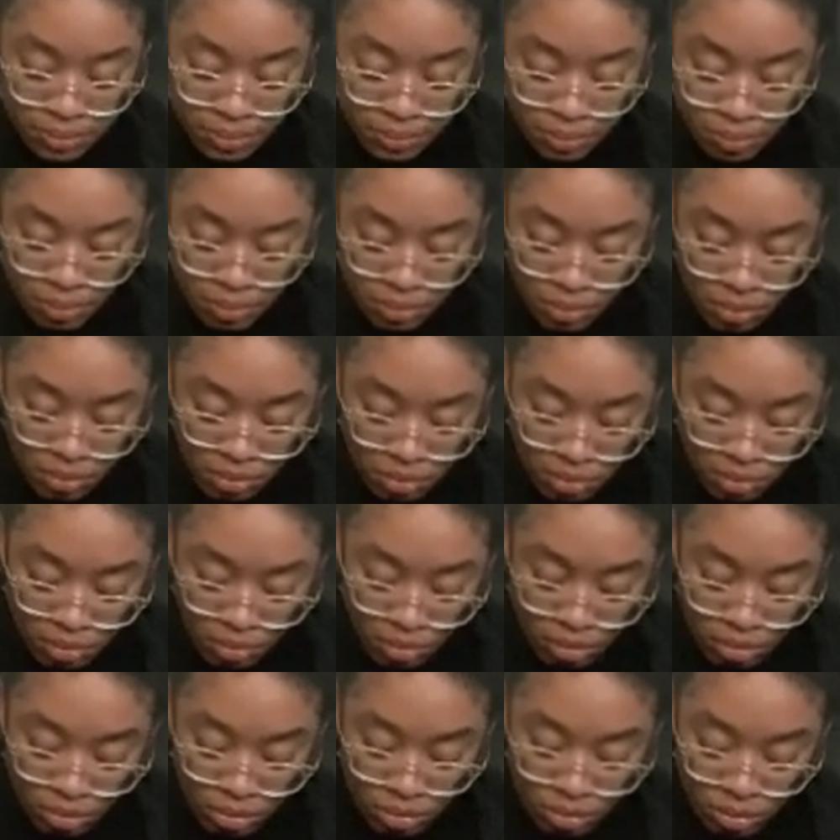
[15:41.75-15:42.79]

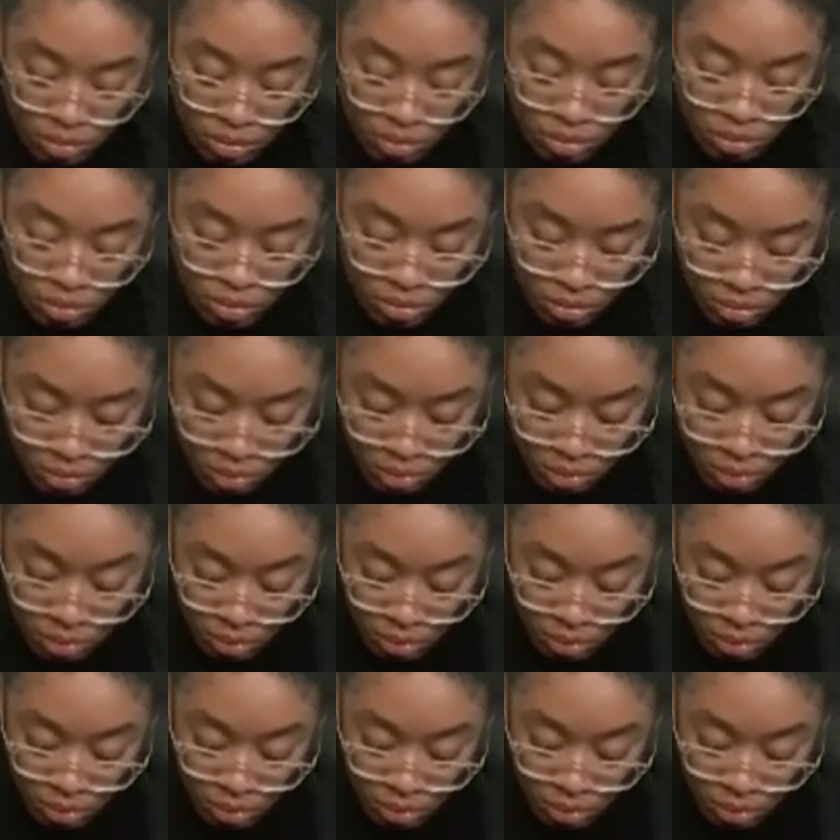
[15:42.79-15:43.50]
(no one is talking)